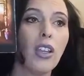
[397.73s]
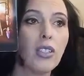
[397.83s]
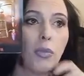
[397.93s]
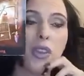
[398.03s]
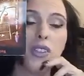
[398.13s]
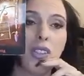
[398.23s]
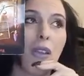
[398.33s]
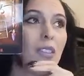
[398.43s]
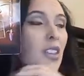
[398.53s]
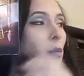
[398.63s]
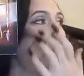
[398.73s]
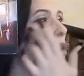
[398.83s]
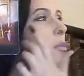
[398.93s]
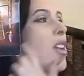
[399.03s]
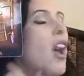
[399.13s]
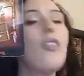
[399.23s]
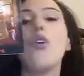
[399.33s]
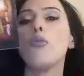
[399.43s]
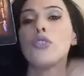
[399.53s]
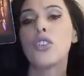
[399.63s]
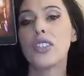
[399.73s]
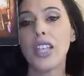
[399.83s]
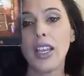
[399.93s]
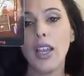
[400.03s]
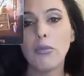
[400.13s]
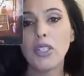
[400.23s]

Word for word: it's because there might be other options that come